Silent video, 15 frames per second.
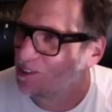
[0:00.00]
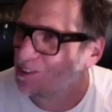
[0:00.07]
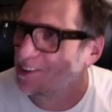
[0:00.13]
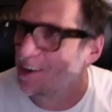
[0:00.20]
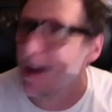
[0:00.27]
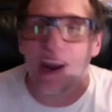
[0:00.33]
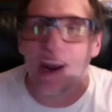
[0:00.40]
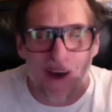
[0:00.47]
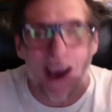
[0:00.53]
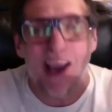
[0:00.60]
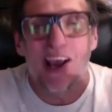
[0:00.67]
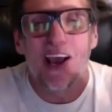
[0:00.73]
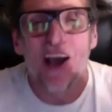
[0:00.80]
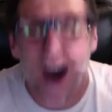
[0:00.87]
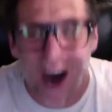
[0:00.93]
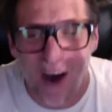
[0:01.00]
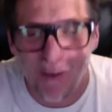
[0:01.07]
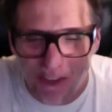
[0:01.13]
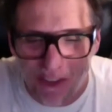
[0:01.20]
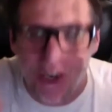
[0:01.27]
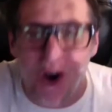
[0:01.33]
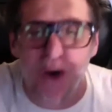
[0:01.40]
Anyway, I
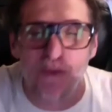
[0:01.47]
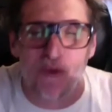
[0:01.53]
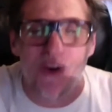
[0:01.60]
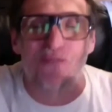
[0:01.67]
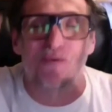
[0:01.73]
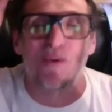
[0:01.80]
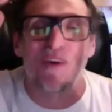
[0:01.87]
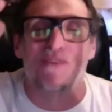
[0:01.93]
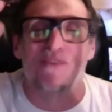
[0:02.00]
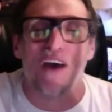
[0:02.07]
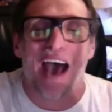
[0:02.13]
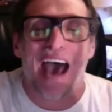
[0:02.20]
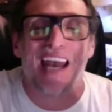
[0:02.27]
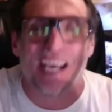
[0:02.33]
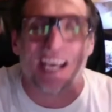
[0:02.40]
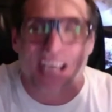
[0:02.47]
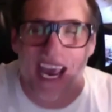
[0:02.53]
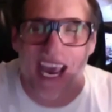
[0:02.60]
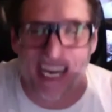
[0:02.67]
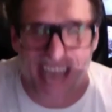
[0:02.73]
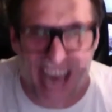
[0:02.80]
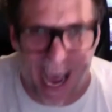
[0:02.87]
would job with
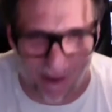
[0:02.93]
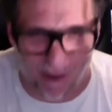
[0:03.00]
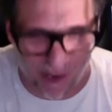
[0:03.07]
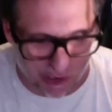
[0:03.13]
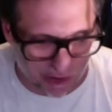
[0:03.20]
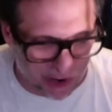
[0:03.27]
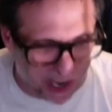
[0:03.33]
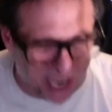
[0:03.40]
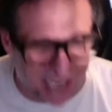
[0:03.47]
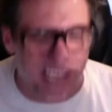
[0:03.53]
allocated hours, right?